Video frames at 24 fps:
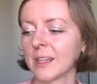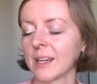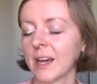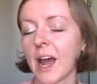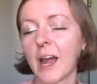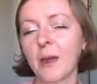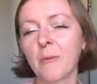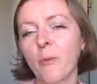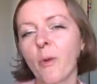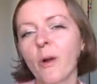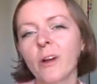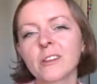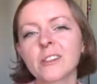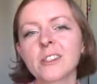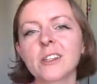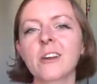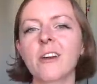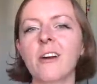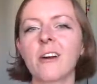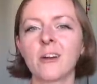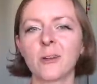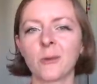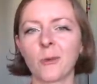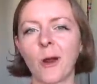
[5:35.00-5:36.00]
I want to
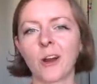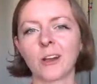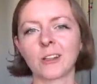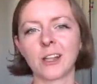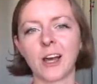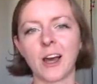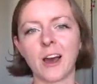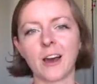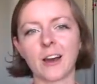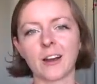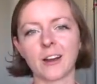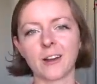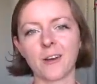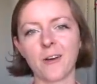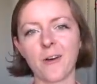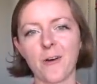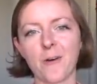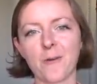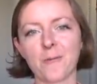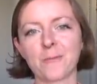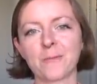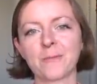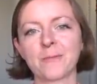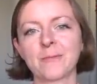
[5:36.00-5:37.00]
call Guadalajara
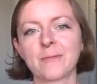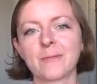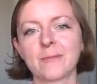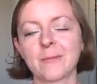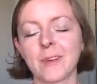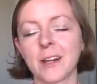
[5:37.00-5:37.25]
home.